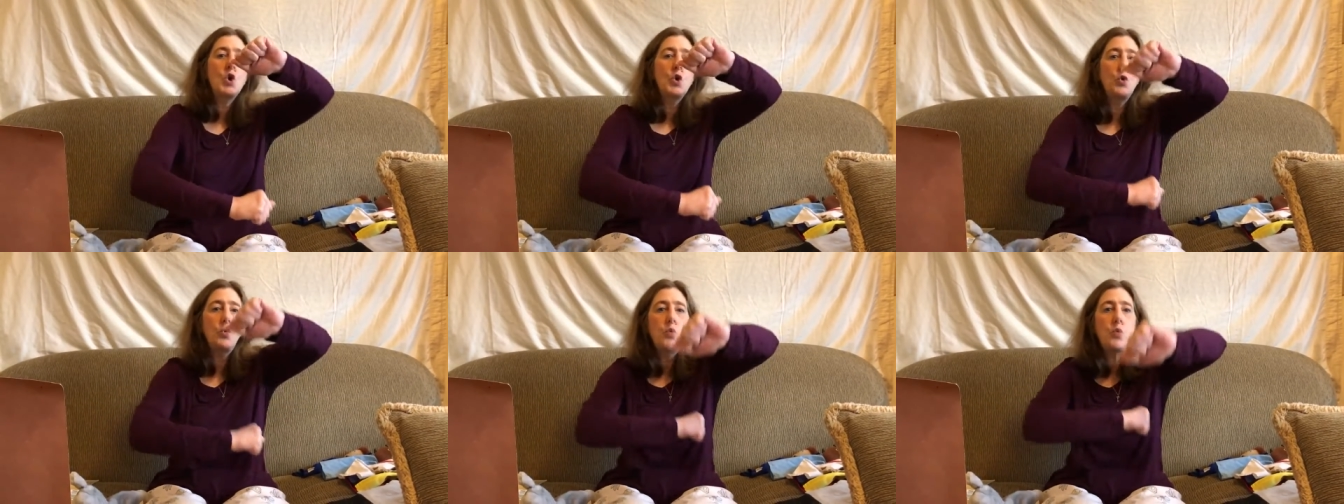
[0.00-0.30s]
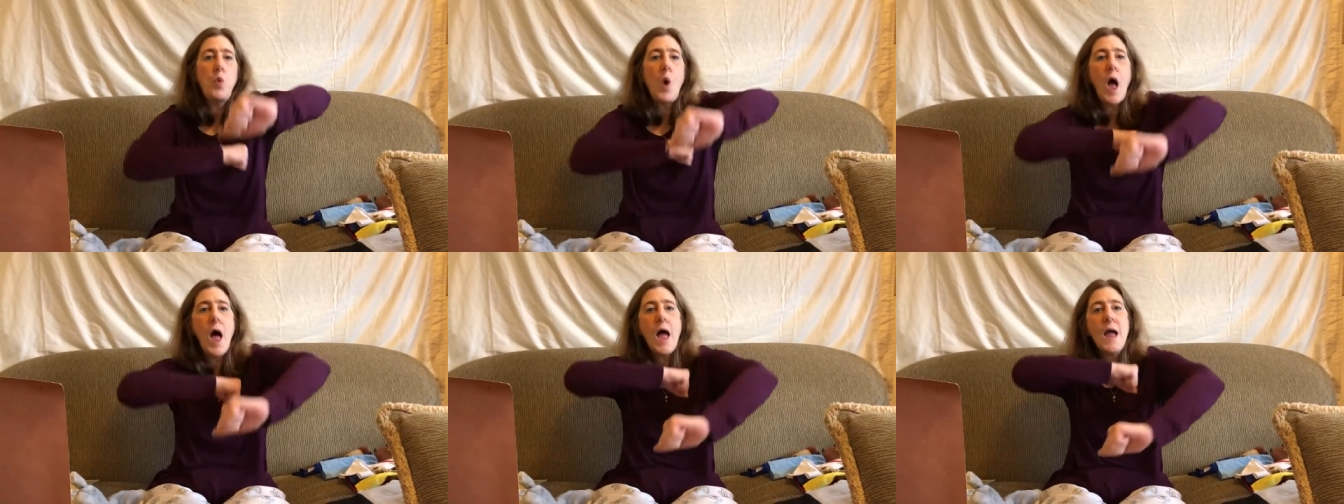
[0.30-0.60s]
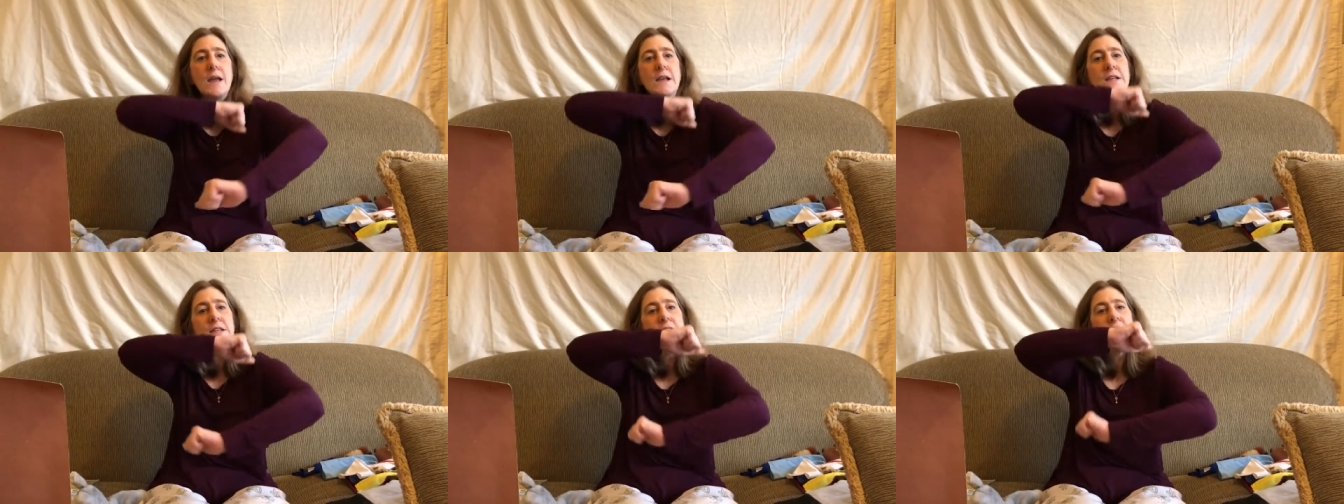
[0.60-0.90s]

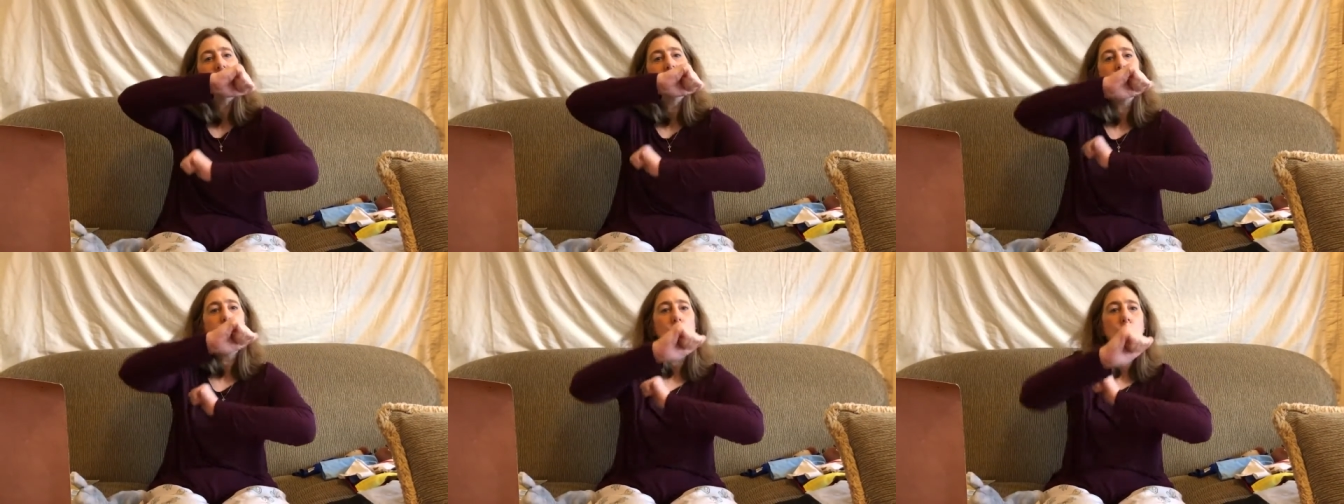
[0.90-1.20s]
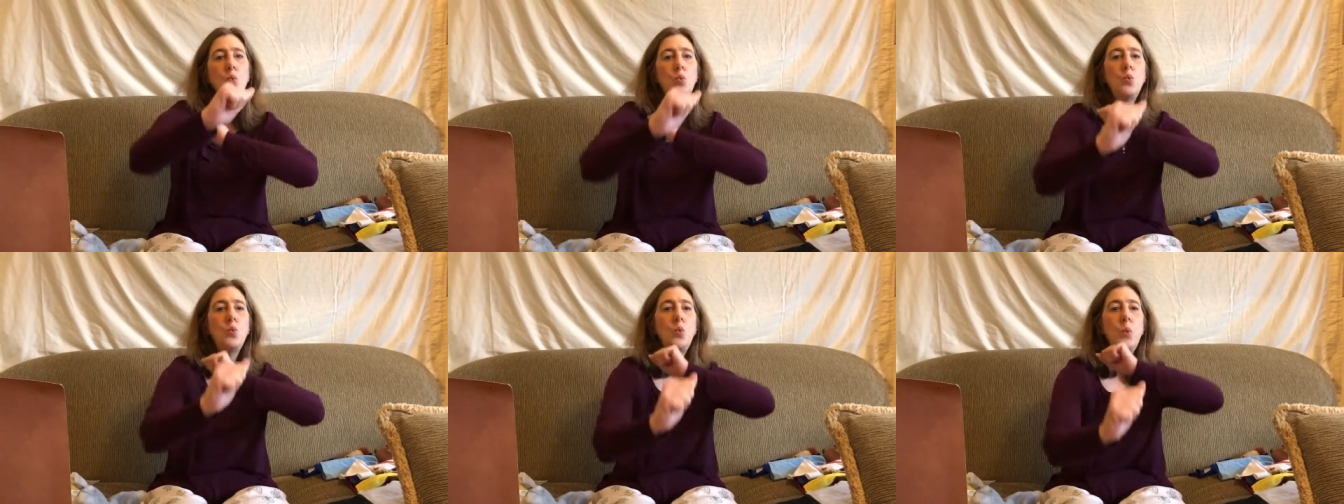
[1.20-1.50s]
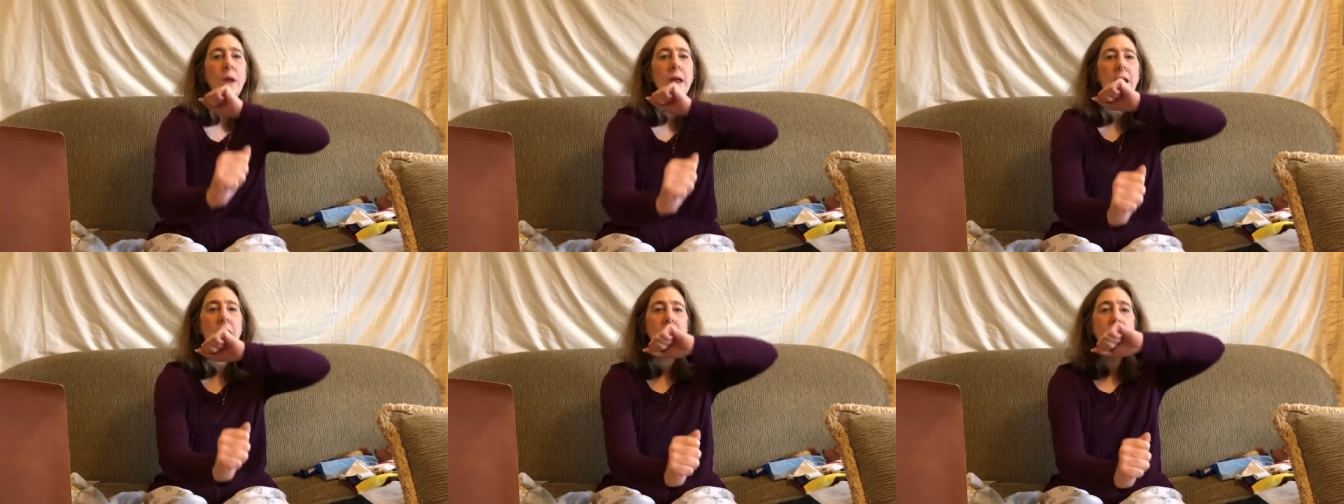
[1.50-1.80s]
grinding the
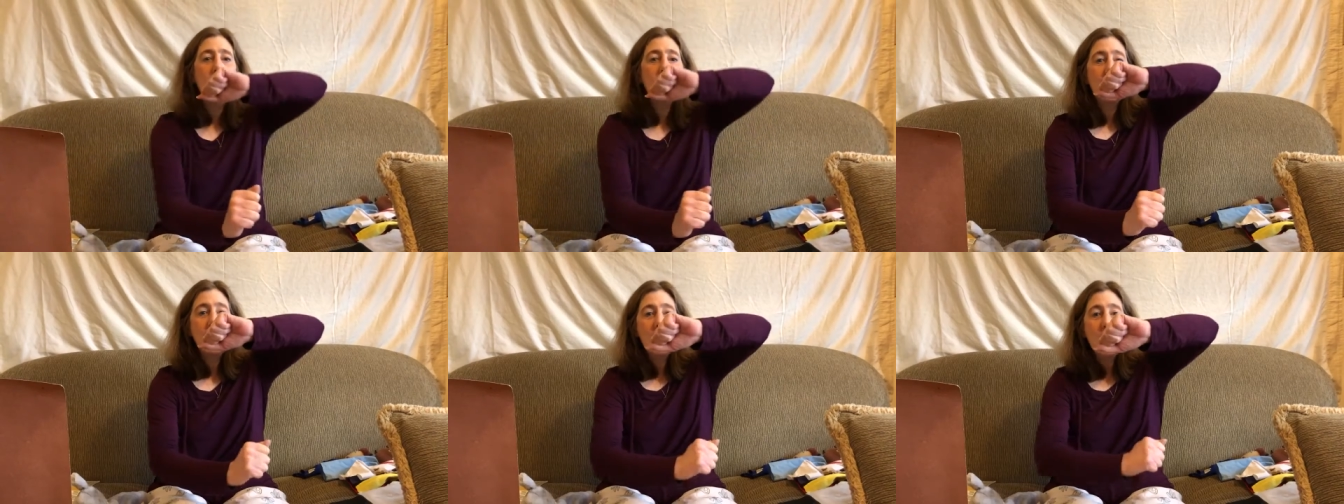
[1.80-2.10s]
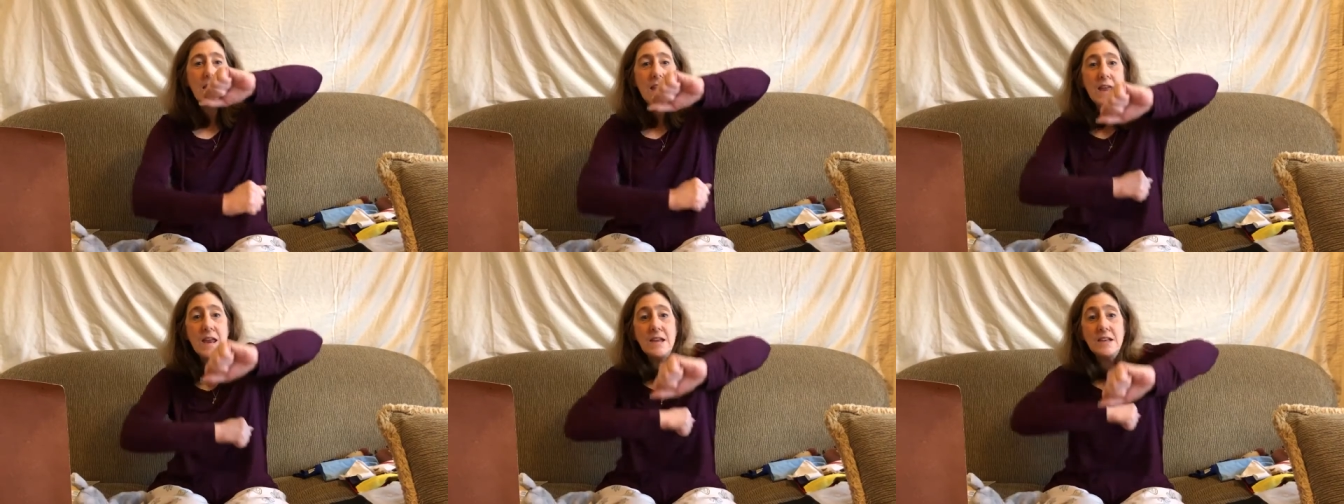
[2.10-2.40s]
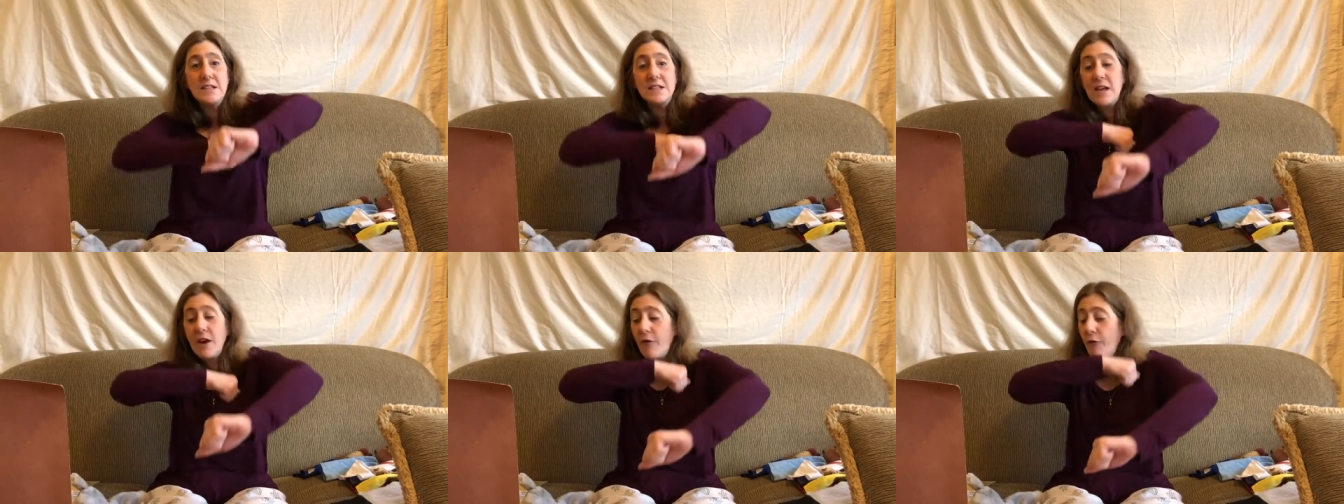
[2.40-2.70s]
wheat
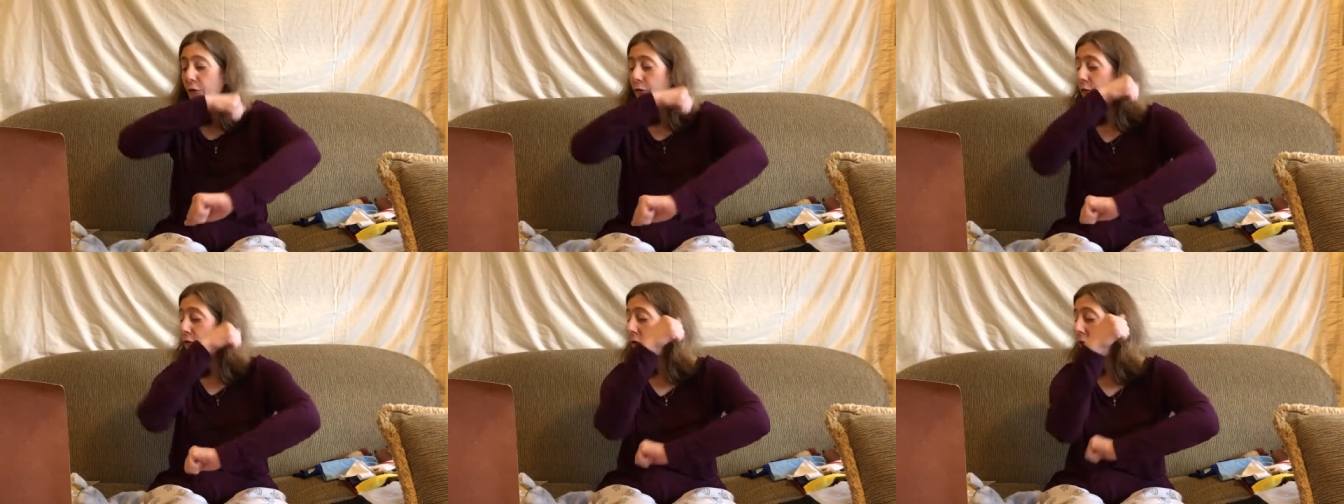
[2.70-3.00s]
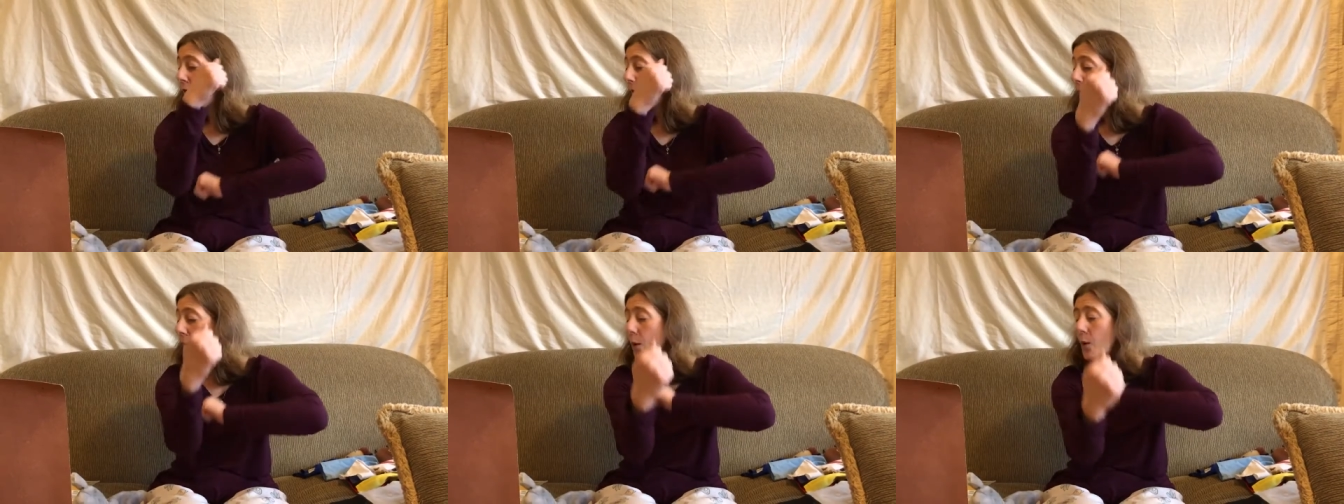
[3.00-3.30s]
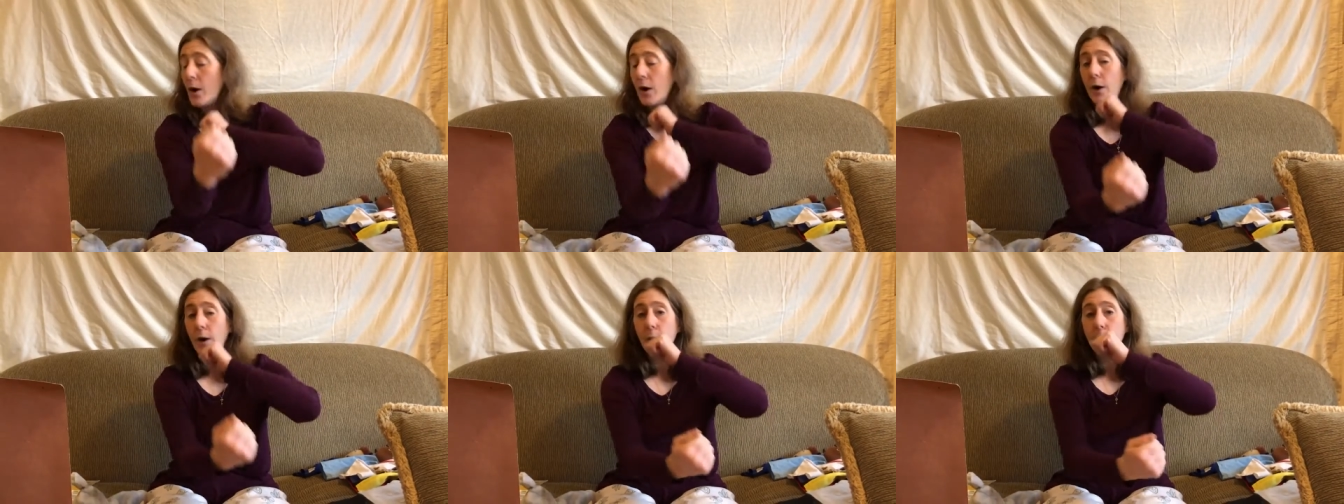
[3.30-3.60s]
into
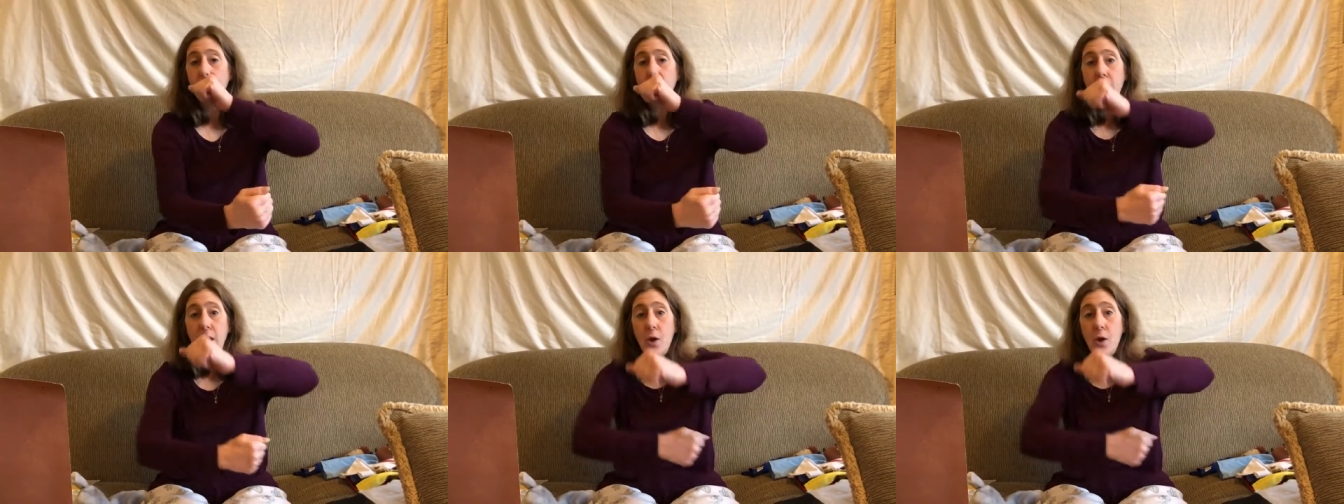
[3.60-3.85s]
flour.